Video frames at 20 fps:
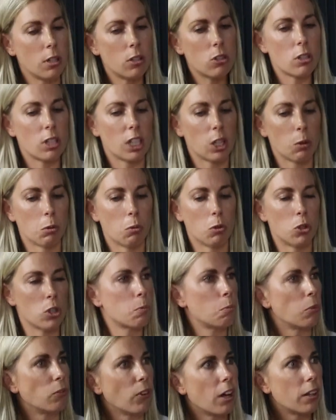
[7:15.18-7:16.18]
initially we were
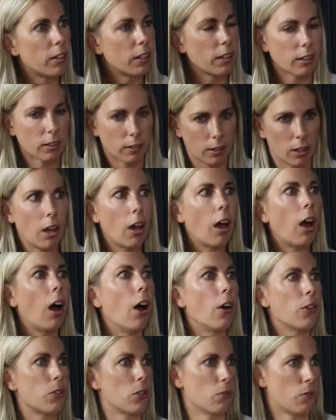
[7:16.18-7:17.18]
just providing
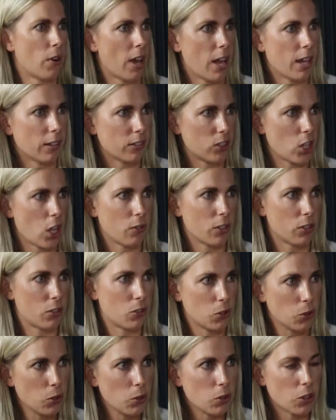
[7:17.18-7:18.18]
a surveying service
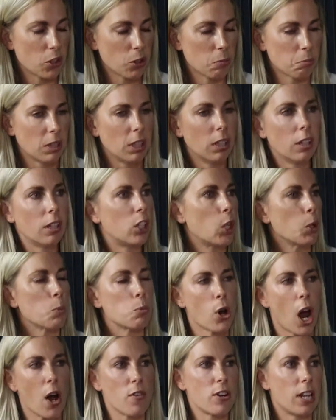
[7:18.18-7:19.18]
to them,
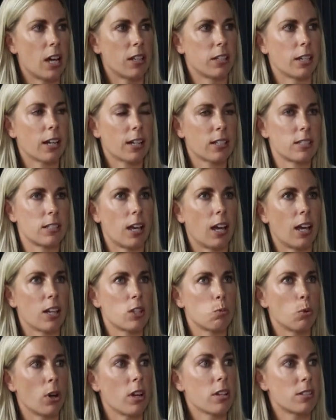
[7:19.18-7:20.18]
private land
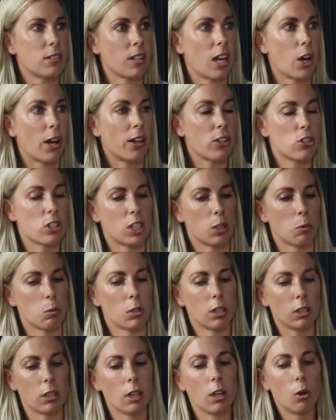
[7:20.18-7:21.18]
access, whereas now
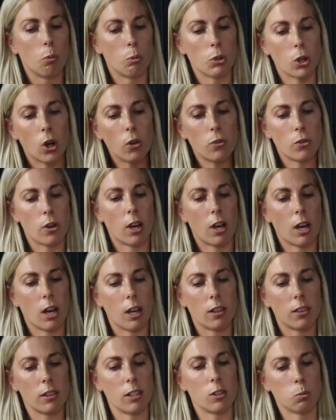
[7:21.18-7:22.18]
actually we offer
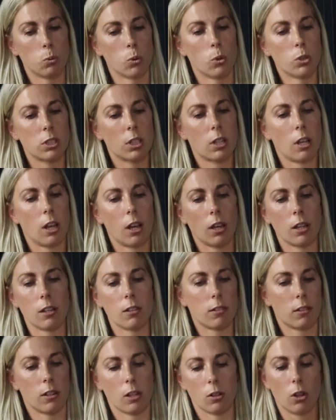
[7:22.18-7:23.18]
these water
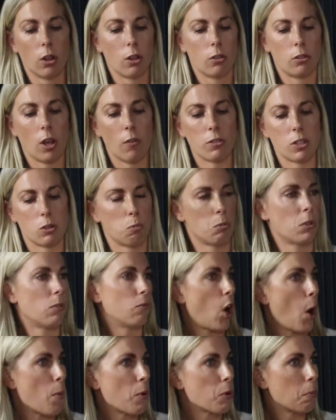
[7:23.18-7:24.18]
clients, services from an
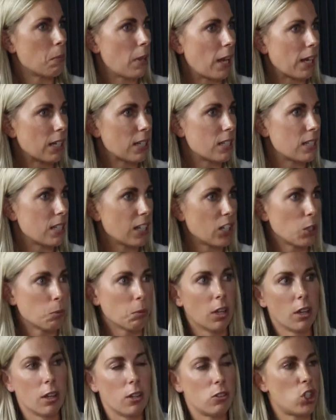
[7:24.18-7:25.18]
environmental planning
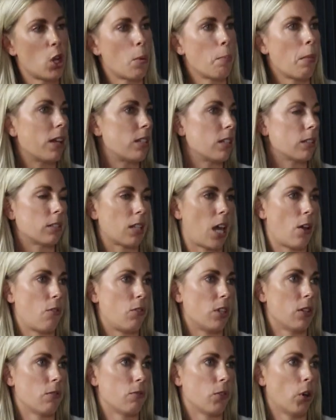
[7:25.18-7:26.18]
team. Geomatics are
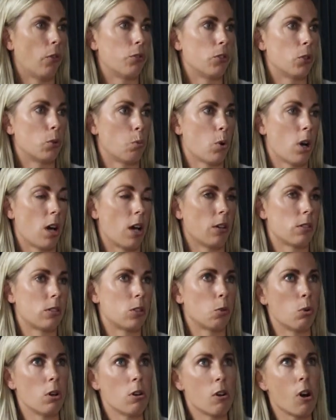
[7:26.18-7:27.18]
heavily involved as well.
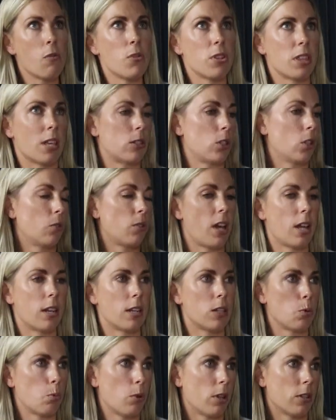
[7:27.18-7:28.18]
So we're offering that sort of
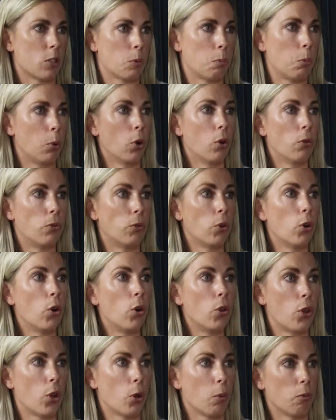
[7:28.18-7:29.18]
end-to-end support
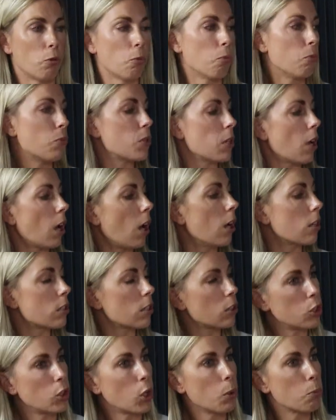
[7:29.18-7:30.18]
for them from start,